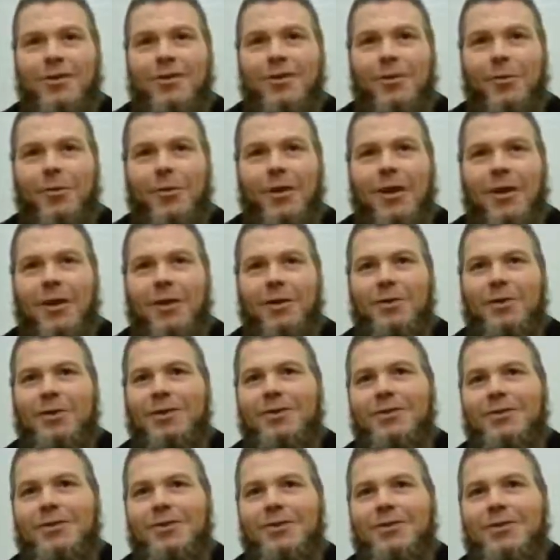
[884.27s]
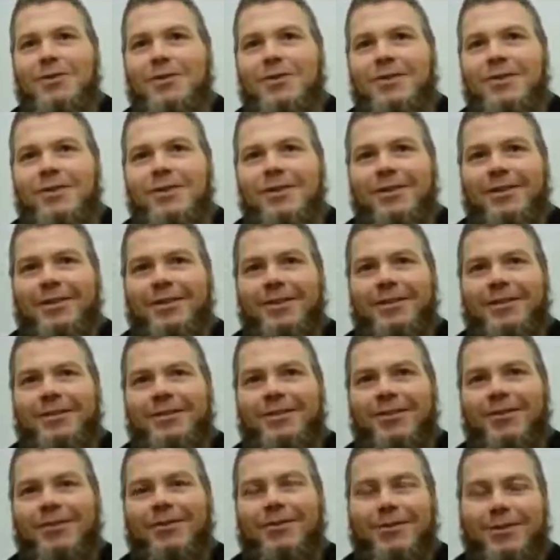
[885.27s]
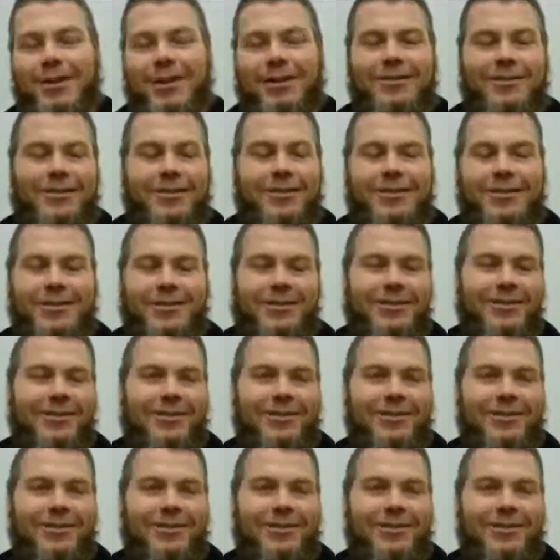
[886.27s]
you know, the way He wills. So that's.